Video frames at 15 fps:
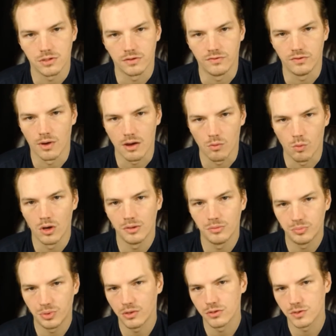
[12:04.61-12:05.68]
If you write one
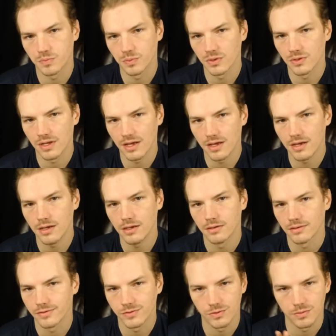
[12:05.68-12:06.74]
post per day,
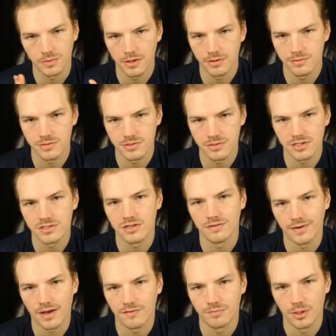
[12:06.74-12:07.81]
it's
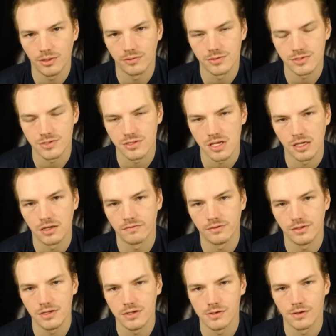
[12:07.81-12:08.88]
365 posts at the end of
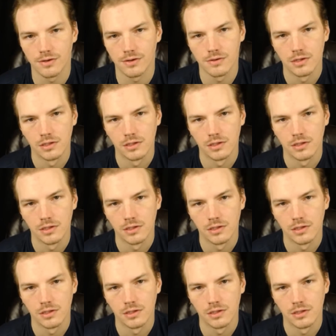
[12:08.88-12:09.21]
a year.